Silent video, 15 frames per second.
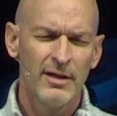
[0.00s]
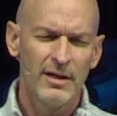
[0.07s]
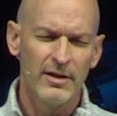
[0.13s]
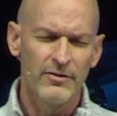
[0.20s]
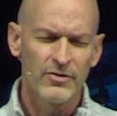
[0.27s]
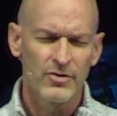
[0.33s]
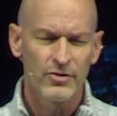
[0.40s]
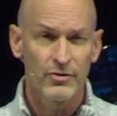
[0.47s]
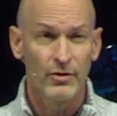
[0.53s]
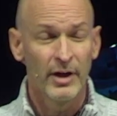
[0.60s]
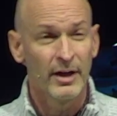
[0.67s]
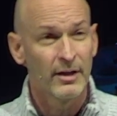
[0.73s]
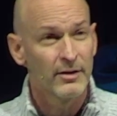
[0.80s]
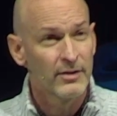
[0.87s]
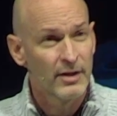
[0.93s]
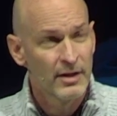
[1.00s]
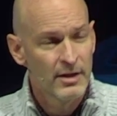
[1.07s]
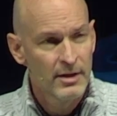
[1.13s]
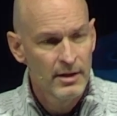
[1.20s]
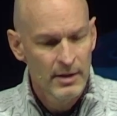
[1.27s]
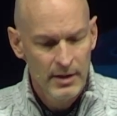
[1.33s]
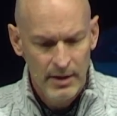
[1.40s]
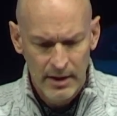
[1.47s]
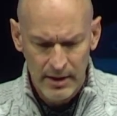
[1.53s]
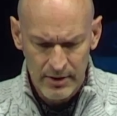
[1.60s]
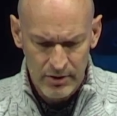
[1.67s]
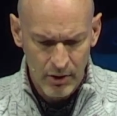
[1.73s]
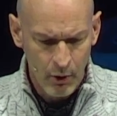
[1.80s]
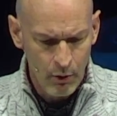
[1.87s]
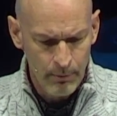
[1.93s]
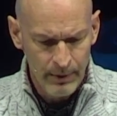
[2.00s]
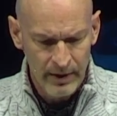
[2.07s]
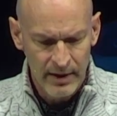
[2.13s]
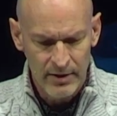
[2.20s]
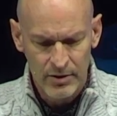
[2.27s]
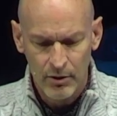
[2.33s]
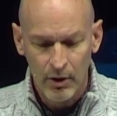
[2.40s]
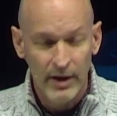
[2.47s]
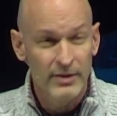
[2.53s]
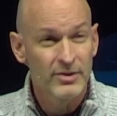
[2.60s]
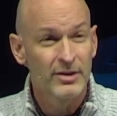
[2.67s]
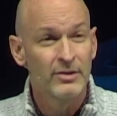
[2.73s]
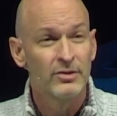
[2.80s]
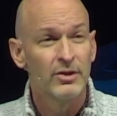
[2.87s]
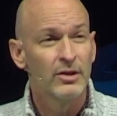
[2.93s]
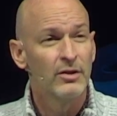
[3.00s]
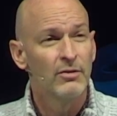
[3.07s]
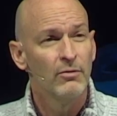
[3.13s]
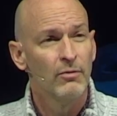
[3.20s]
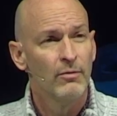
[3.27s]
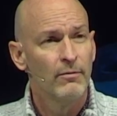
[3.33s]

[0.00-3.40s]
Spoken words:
his strength, his hope, and his grace into you.